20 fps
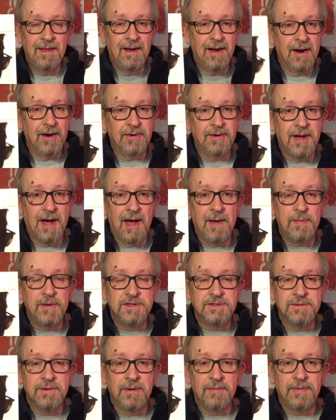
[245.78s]
Hard
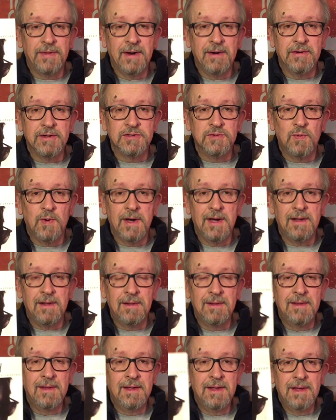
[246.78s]
copies are out there as
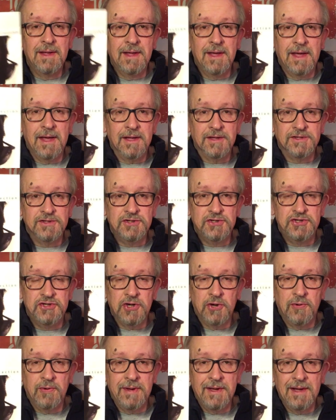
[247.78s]
well. It's
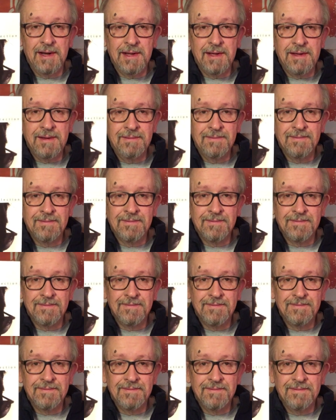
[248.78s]
Joe Ely.
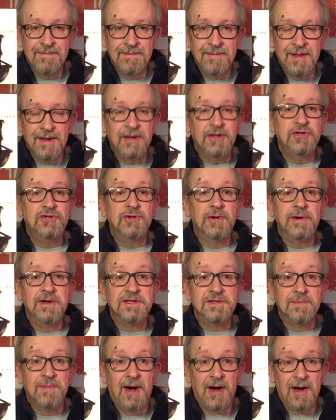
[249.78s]
And enjoy
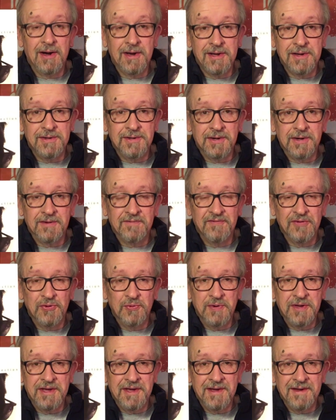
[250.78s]
some honky-tonk for the
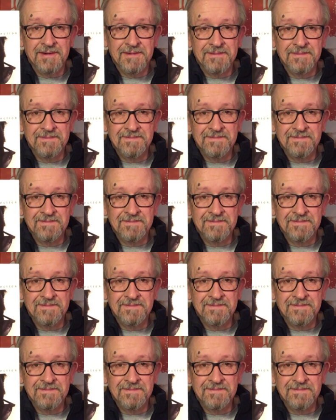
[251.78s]
weekend.